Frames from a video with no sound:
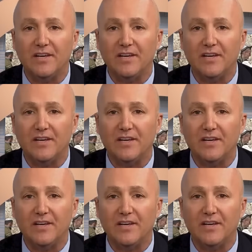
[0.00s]

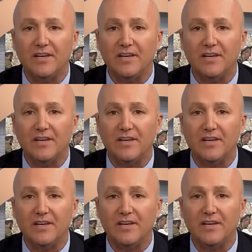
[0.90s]

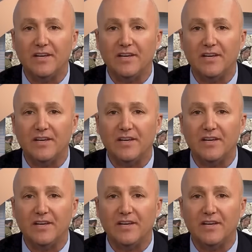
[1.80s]

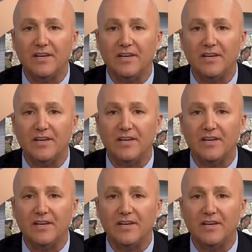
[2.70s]

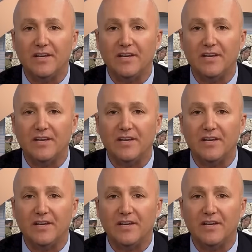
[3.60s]

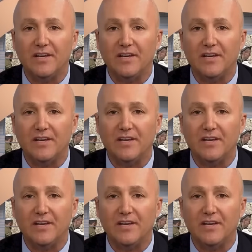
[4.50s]
This is a still picture; no speech is visible.